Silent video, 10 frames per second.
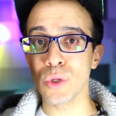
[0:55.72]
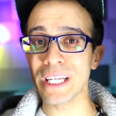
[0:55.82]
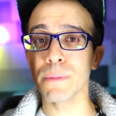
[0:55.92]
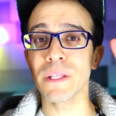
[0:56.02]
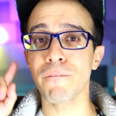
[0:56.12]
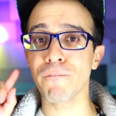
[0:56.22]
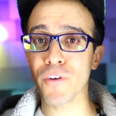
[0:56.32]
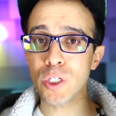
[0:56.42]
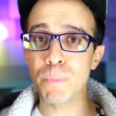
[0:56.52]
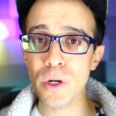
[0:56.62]
You need to be the
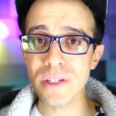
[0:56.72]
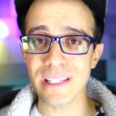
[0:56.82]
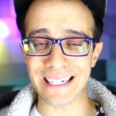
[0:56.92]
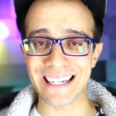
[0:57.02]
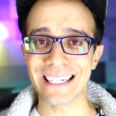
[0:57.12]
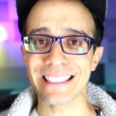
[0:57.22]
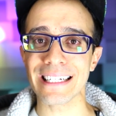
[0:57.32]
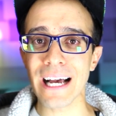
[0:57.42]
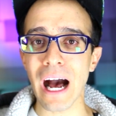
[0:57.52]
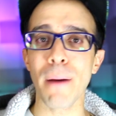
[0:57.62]
first person to
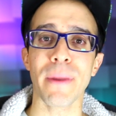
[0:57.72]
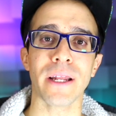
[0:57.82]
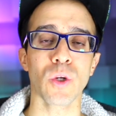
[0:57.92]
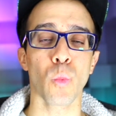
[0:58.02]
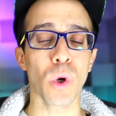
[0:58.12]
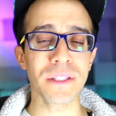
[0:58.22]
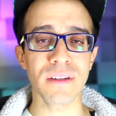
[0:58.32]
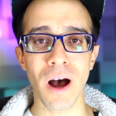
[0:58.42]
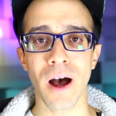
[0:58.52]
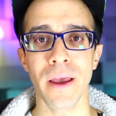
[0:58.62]
comment what
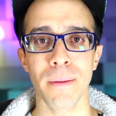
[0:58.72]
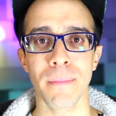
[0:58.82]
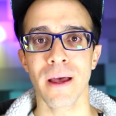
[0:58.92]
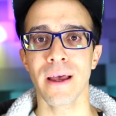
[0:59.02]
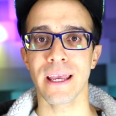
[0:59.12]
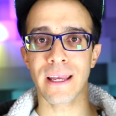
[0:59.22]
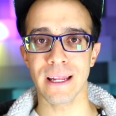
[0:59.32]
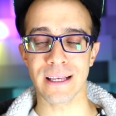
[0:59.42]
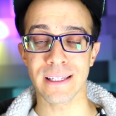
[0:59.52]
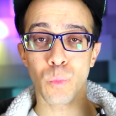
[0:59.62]
time it
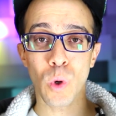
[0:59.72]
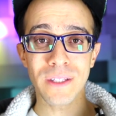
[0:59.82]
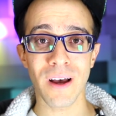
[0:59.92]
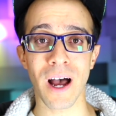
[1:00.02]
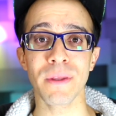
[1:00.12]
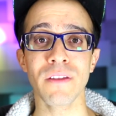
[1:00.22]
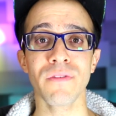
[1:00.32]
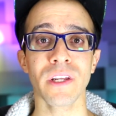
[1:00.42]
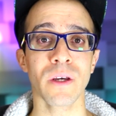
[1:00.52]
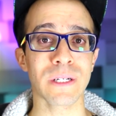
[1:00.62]
is, what time in the
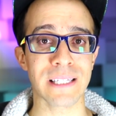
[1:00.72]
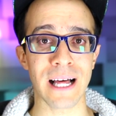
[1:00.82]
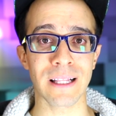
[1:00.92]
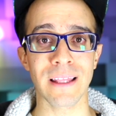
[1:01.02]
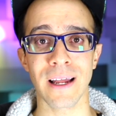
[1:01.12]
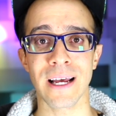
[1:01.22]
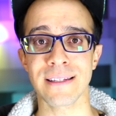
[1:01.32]
video exactly that I